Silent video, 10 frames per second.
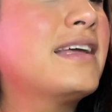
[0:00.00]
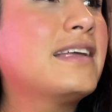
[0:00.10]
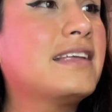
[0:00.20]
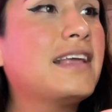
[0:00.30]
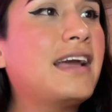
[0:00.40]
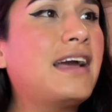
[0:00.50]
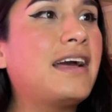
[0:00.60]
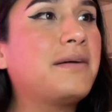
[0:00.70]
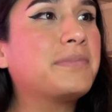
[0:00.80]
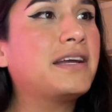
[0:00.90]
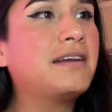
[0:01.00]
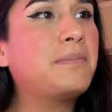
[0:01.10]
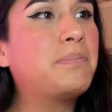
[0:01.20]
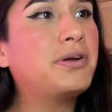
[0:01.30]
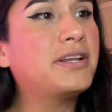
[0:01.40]
yeah, I'm gonna
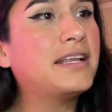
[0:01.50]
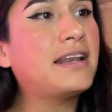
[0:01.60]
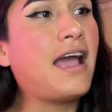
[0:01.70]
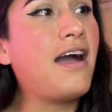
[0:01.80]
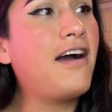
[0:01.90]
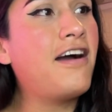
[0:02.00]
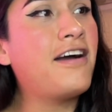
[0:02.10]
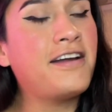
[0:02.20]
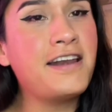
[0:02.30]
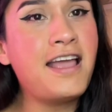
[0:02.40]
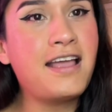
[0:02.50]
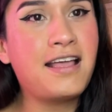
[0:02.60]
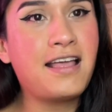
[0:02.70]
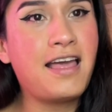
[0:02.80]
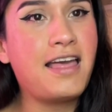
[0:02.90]
put it on
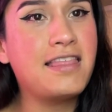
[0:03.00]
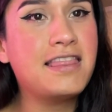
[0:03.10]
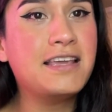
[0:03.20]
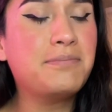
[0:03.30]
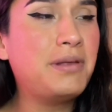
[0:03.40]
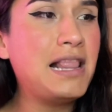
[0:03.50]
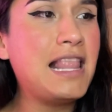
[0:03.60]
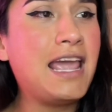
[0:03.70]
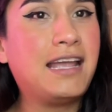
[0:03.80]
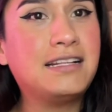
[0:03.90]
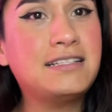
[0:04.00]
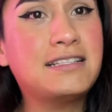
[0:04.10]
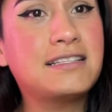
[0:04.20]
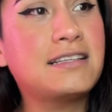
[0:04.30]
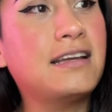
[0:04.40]
the plant
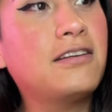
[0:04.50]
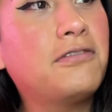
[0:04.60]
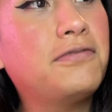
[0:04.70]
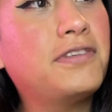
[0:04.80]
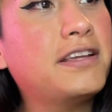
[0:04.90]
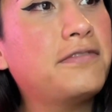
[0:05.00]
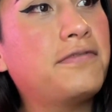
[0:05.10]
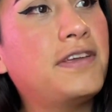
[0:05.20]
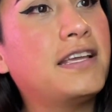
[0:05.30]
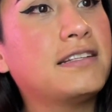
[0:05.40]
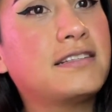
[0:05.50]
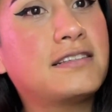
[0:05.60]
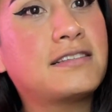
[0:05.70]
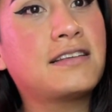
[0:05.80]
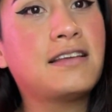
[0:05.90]
and hopefully it
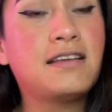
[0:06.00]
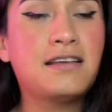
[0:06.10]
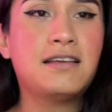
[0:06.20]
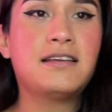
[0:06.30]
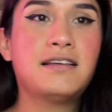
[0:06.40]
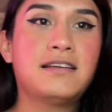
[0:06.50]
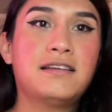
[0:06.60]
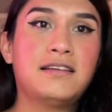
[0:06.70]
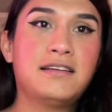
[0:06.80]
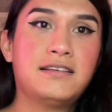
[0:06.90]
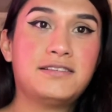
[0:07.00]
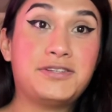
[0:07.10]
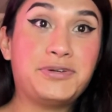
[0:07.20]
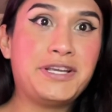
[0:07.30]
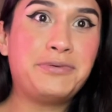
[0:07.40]
fits. So
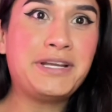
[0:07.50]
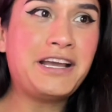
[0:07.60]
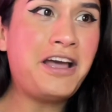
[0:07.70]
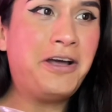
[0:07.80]
here we go.